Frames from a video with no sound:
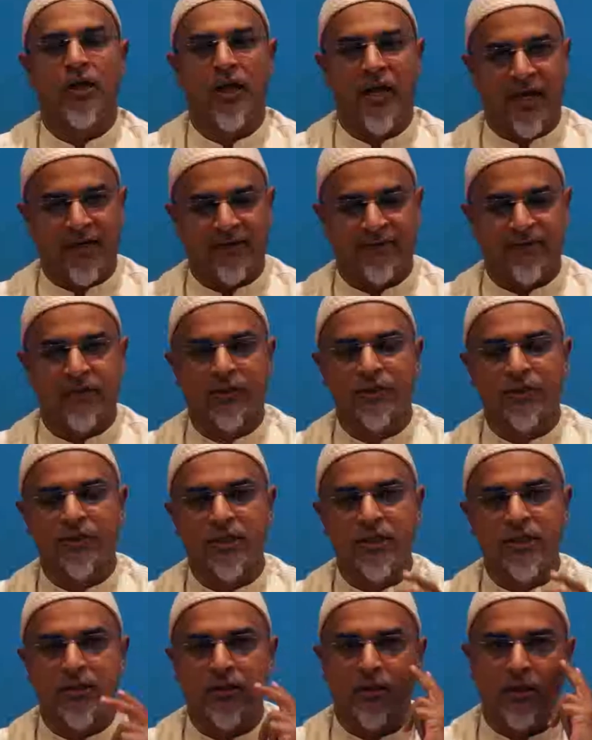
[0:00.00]

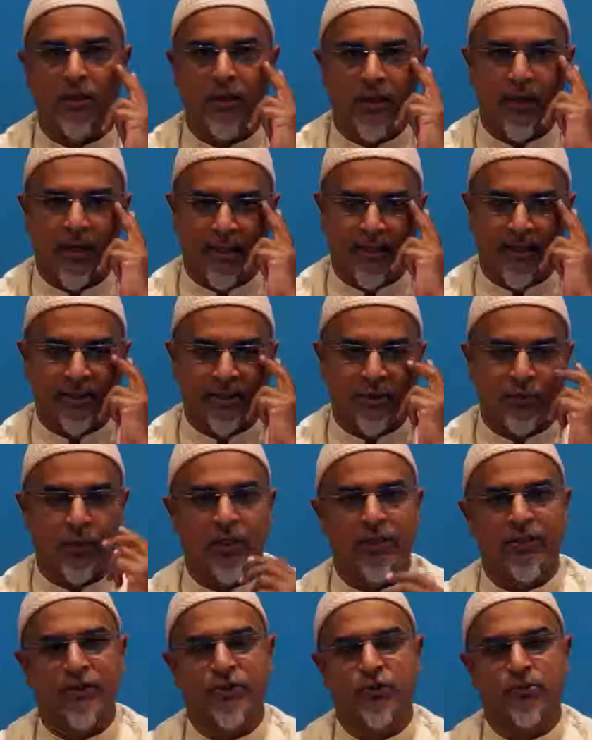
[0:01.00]
advocacy, and as
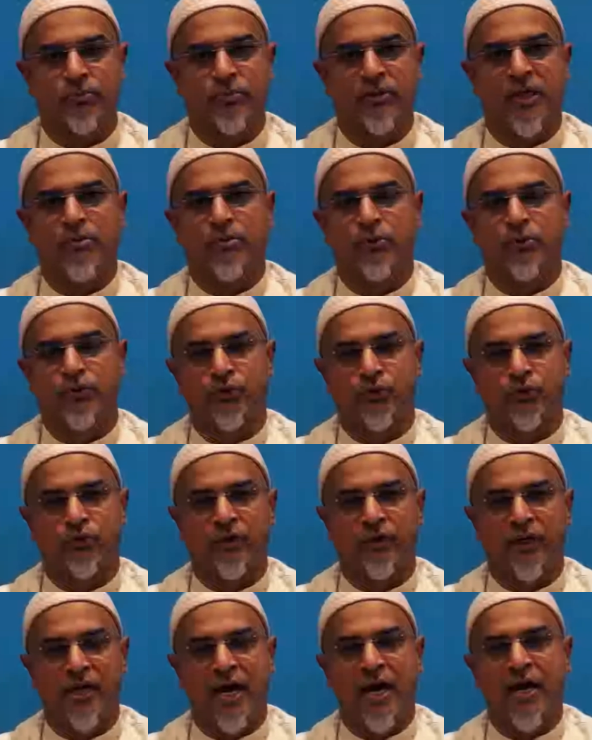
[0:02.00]
well as to be able to
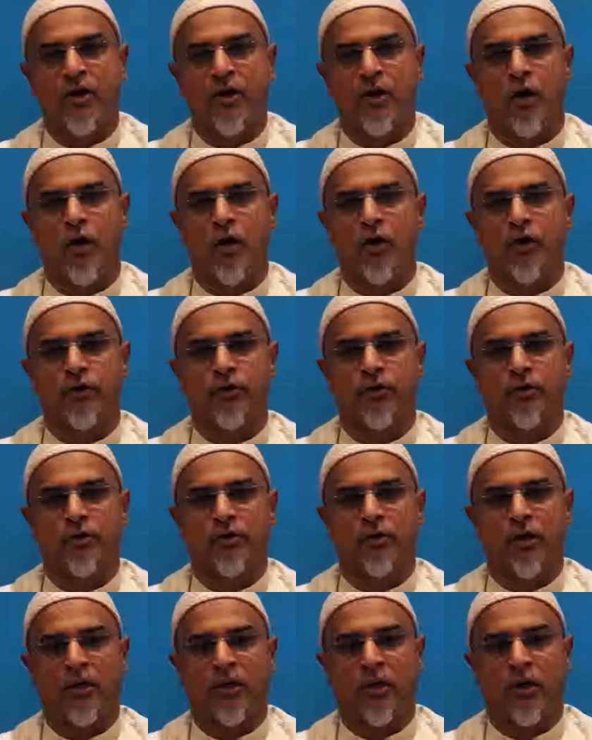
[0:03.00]
rely
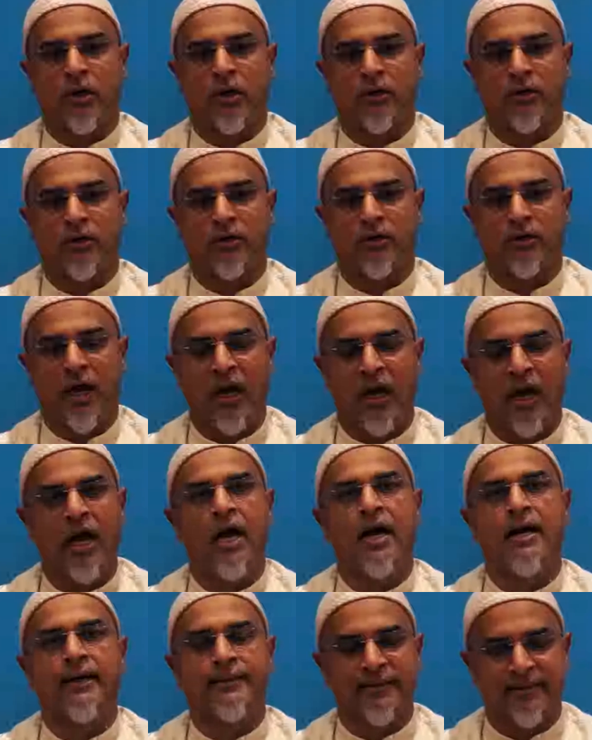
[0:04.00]
on
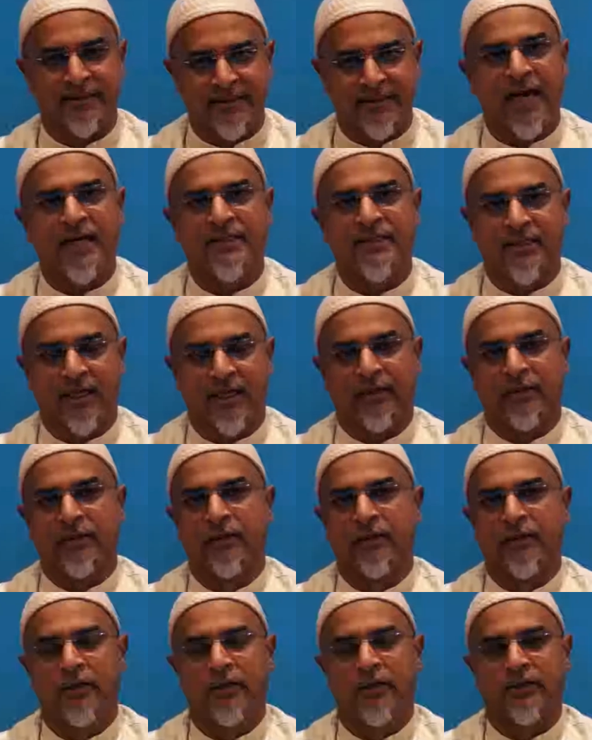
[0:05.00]
hard data
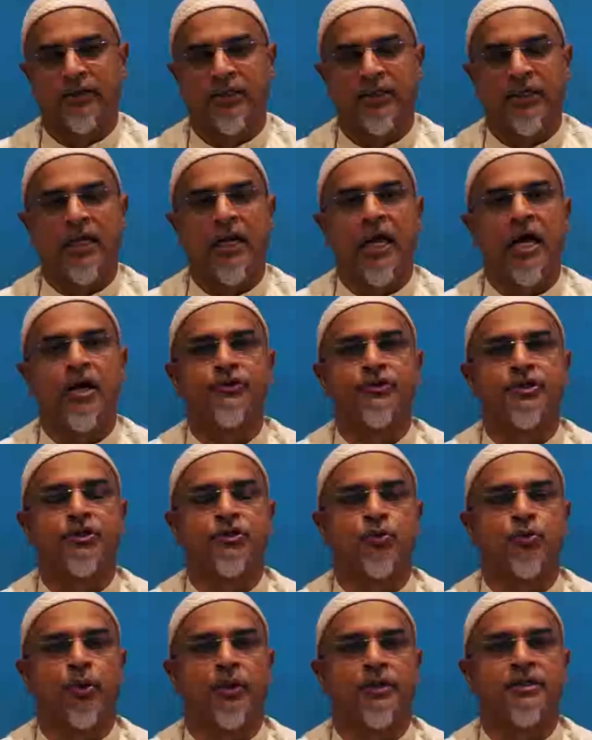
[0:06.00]
that allows
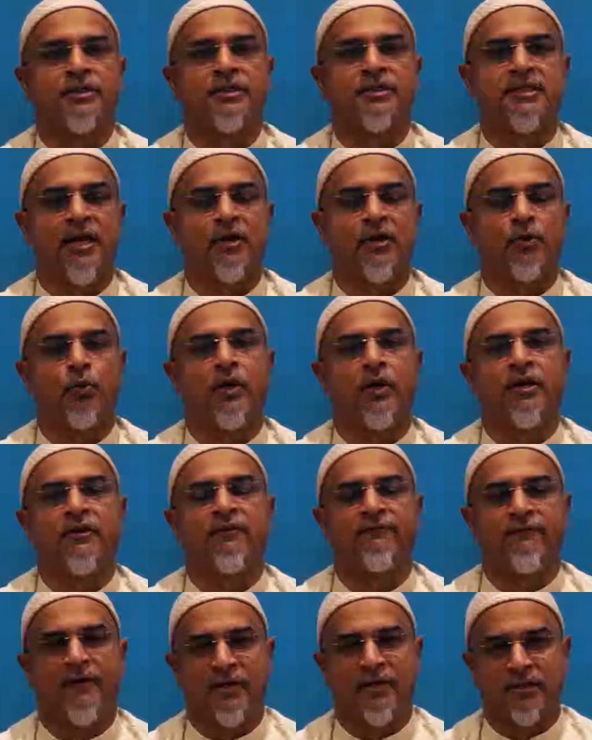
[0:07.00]
us to understand what
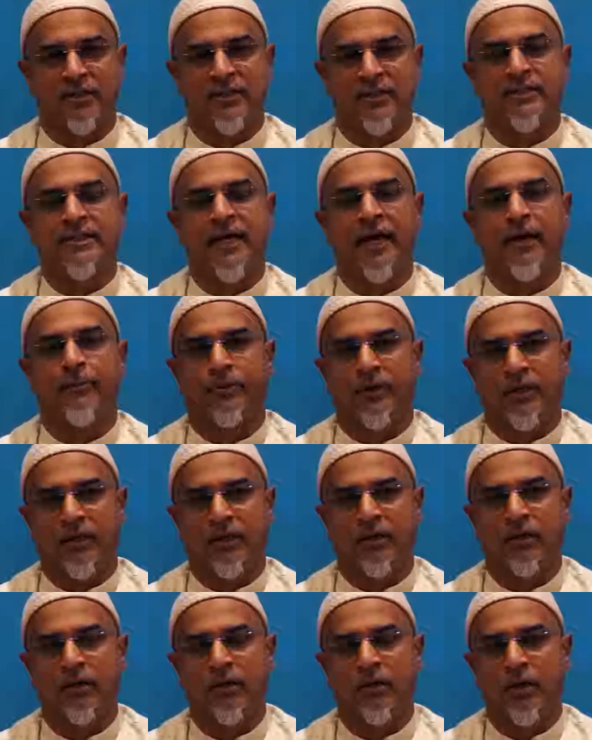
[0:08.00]
in fact is
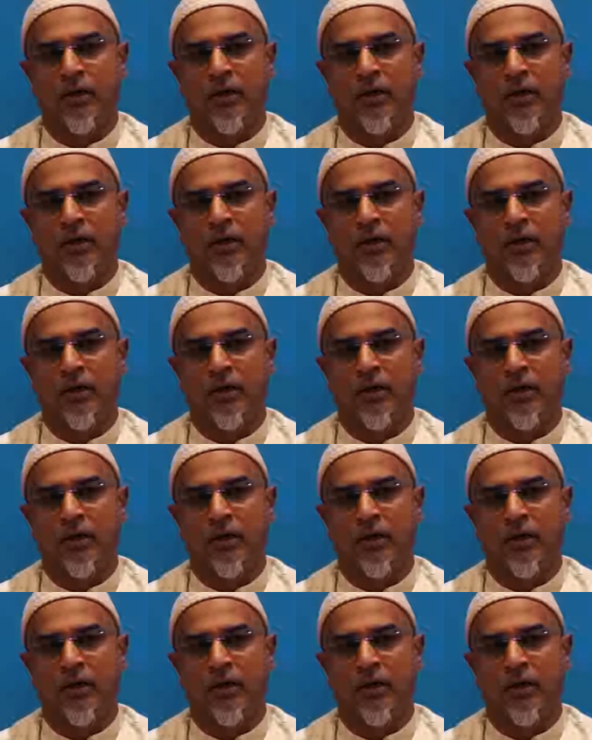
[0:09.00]
happening